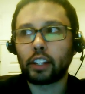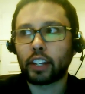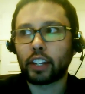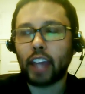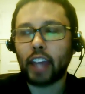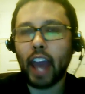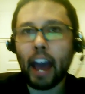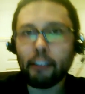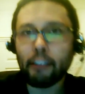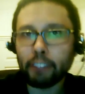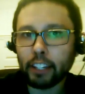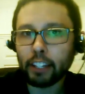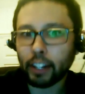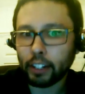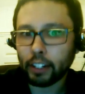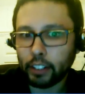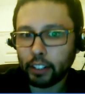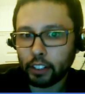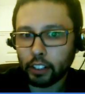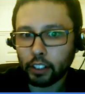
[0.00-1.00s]
a
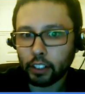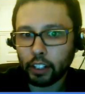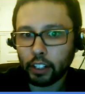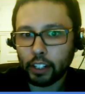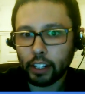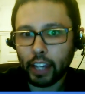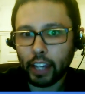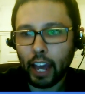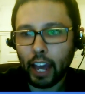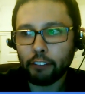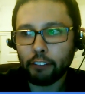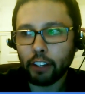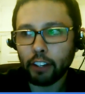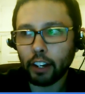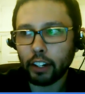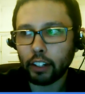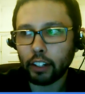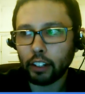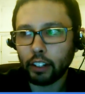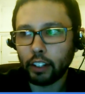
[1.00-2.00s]
caveat here, and the
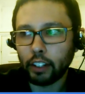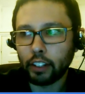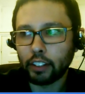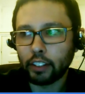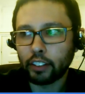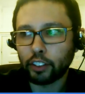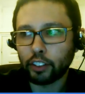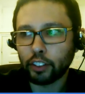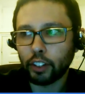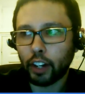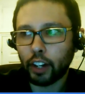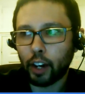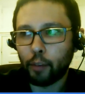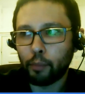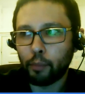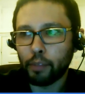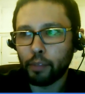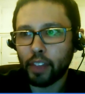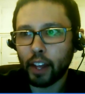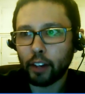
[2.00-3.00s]
caveat is
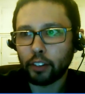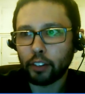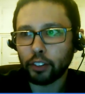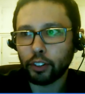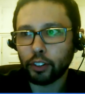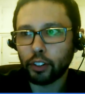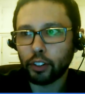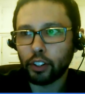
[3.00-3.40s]
that